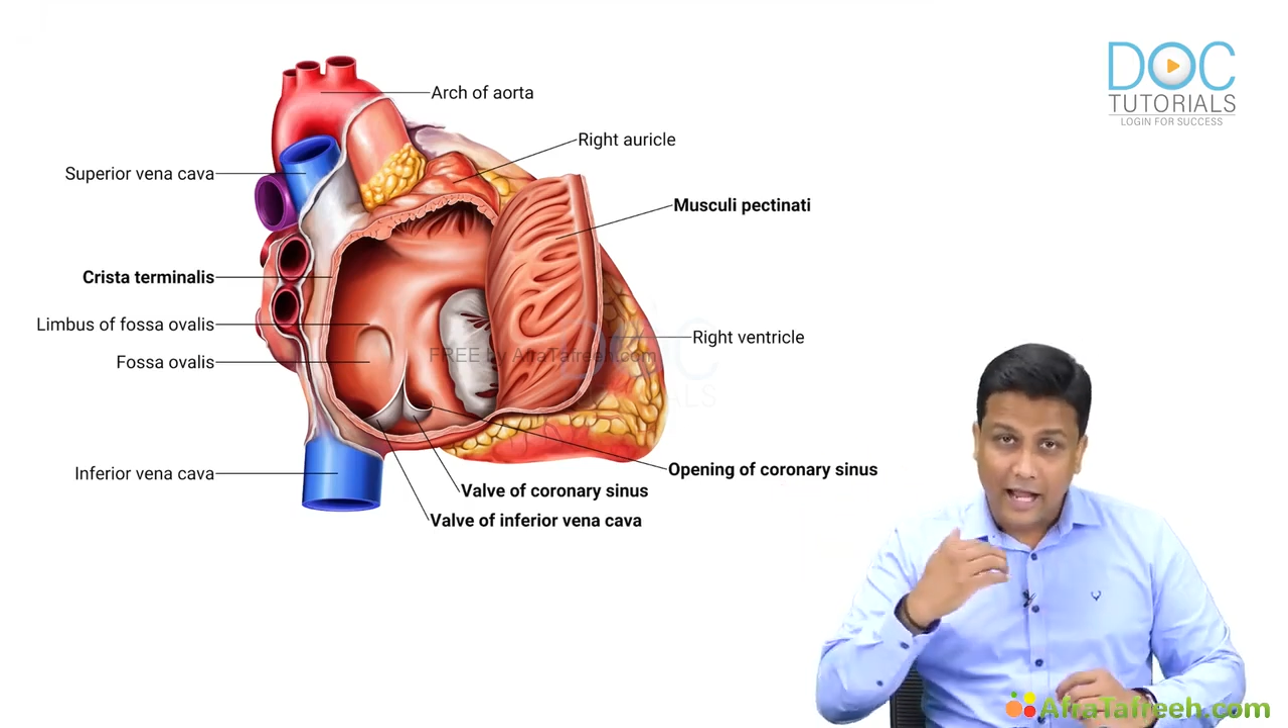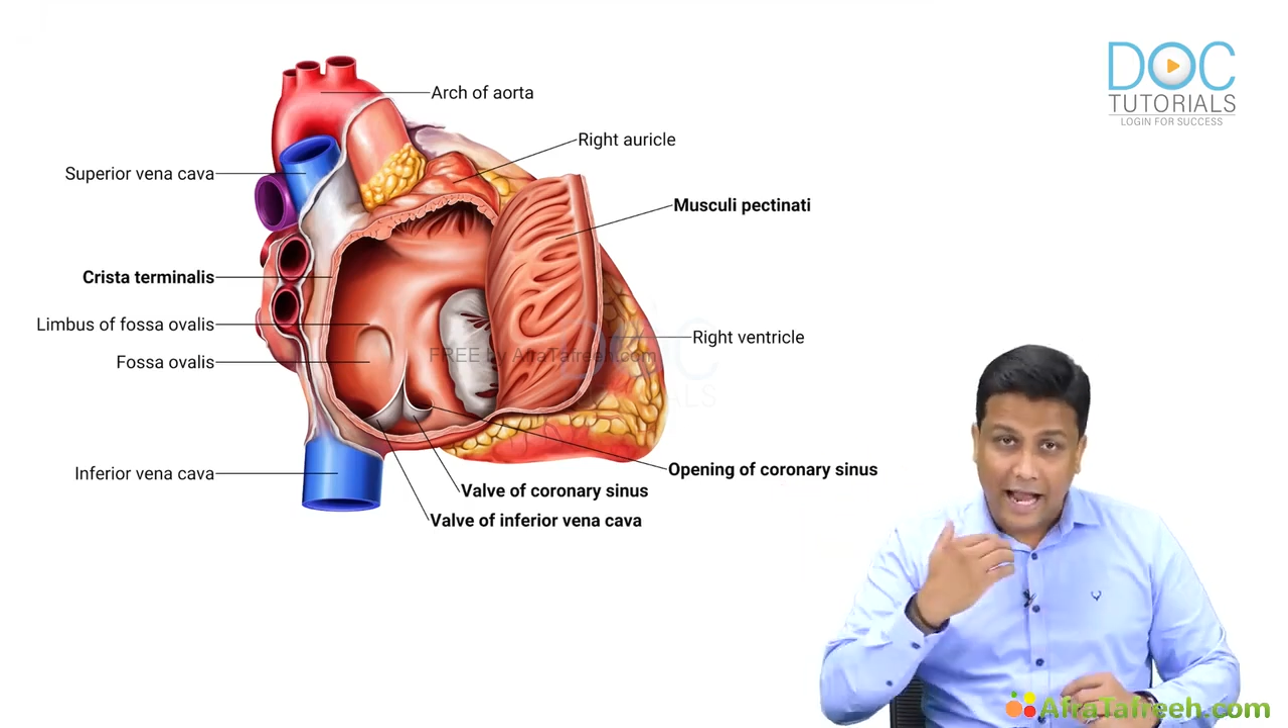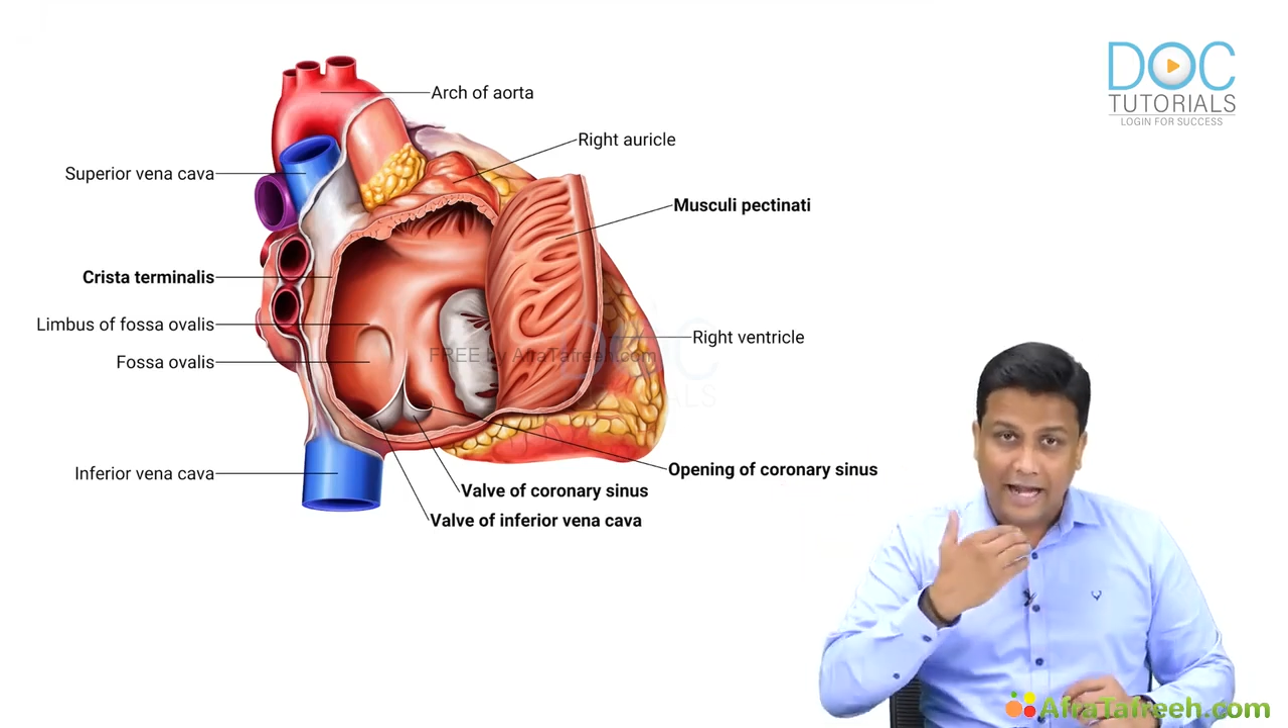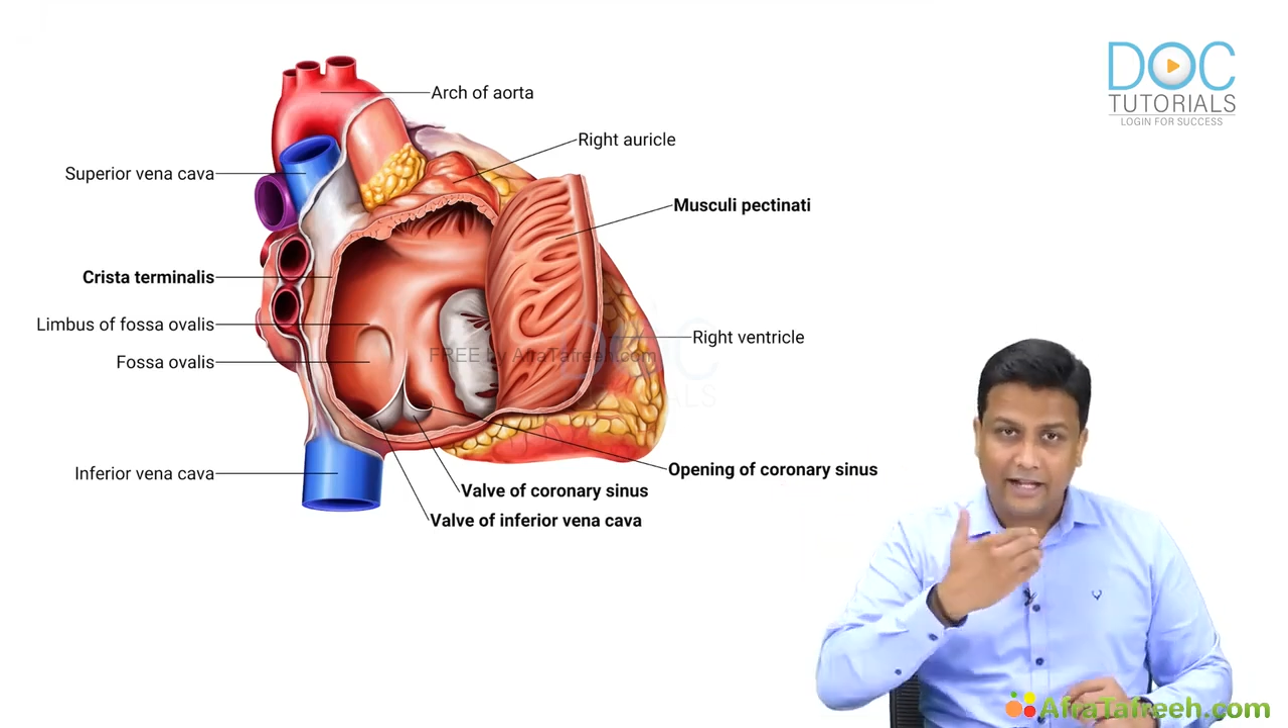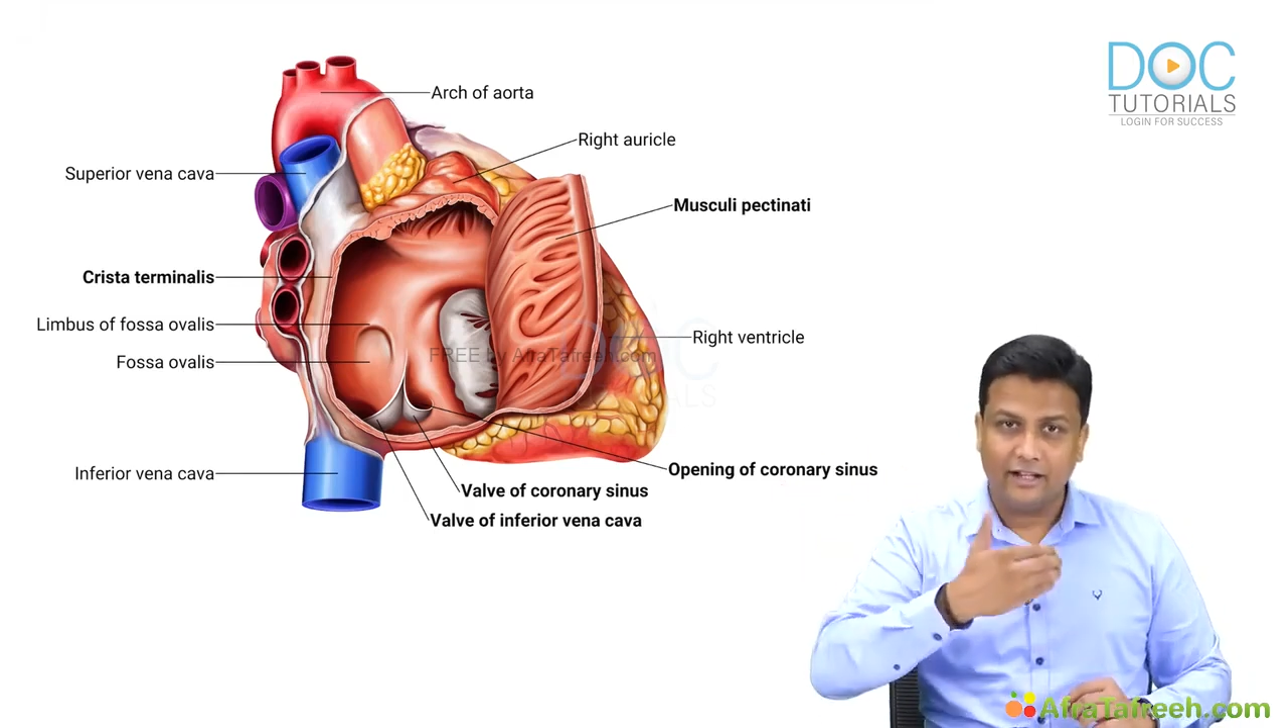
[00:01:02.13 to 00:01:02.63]

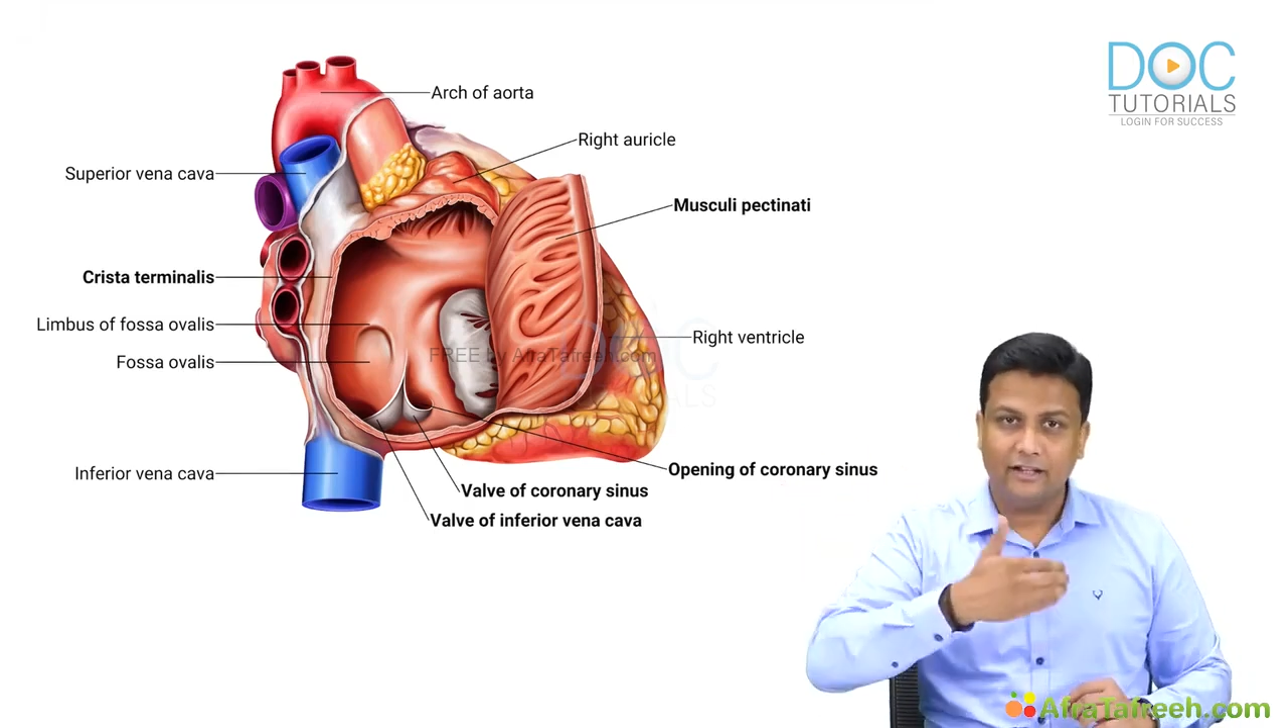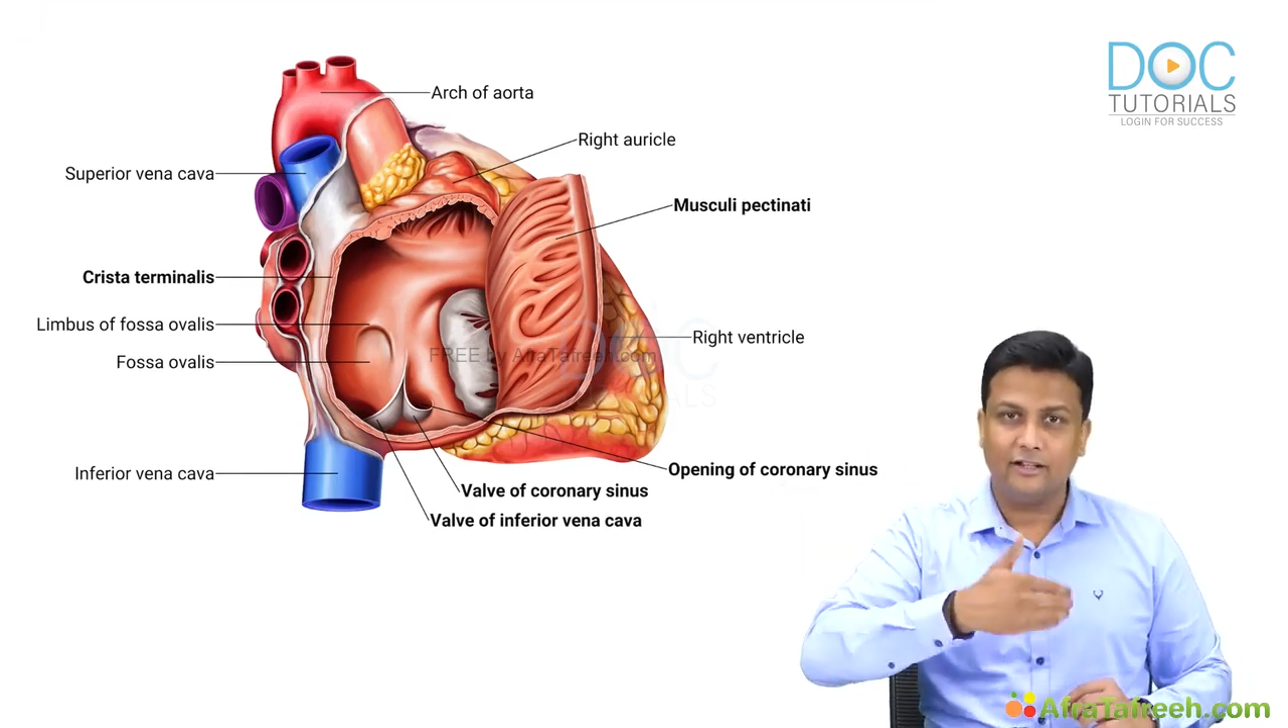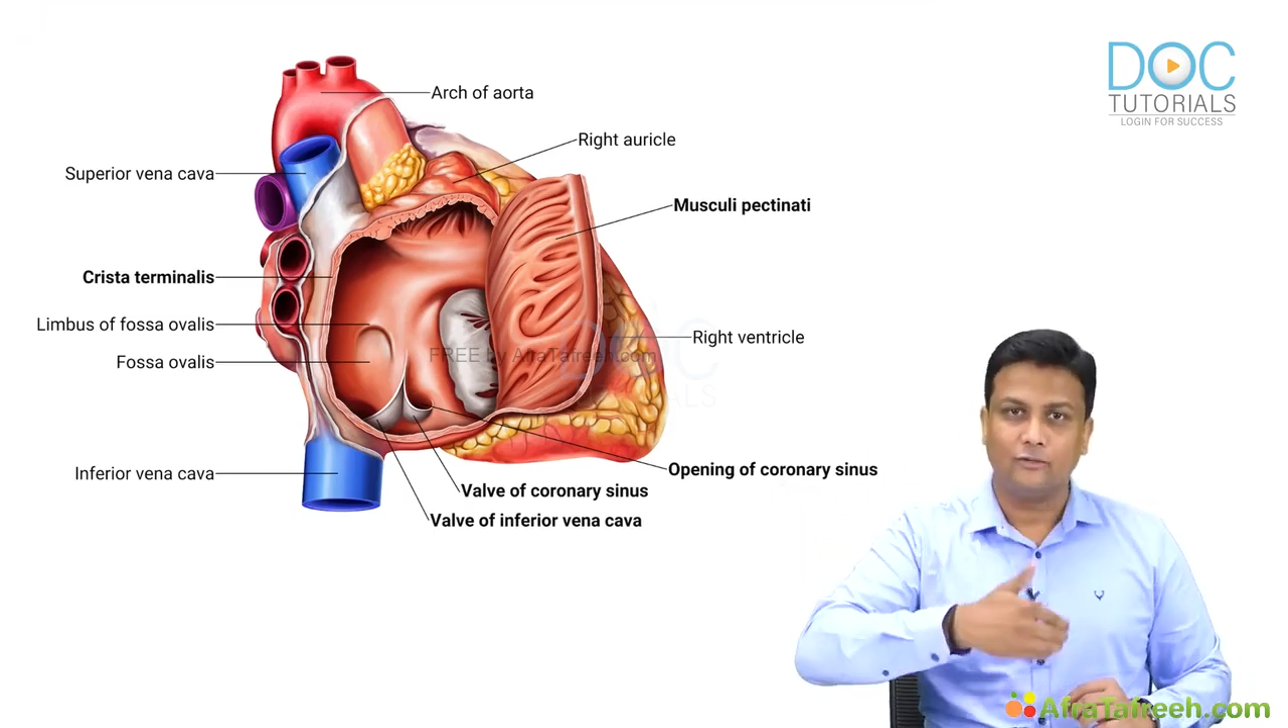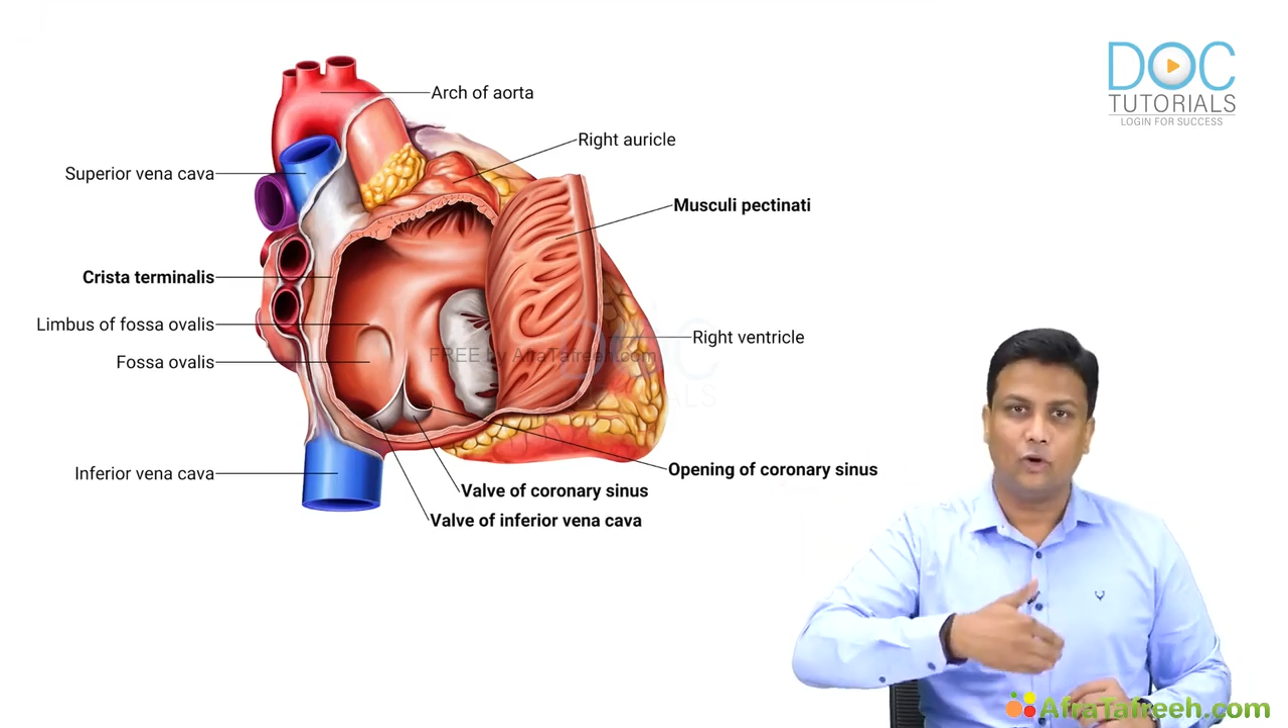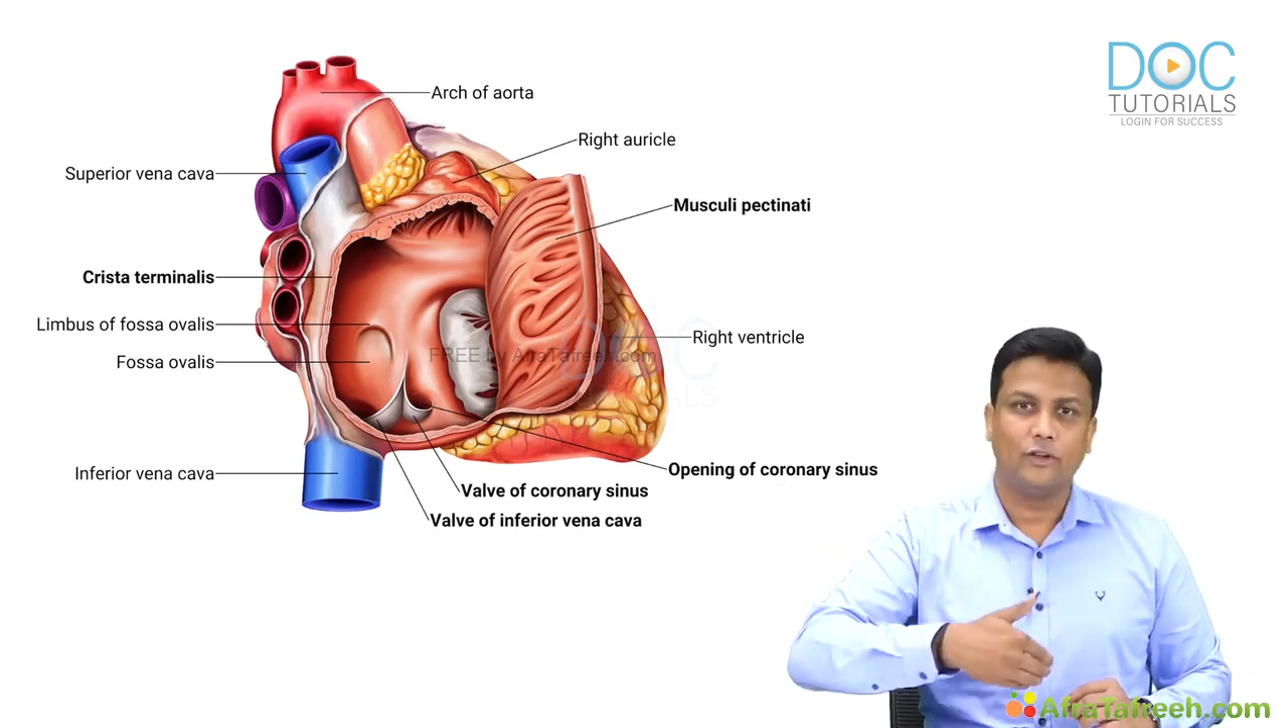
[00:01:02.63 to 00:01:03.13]
anterior wall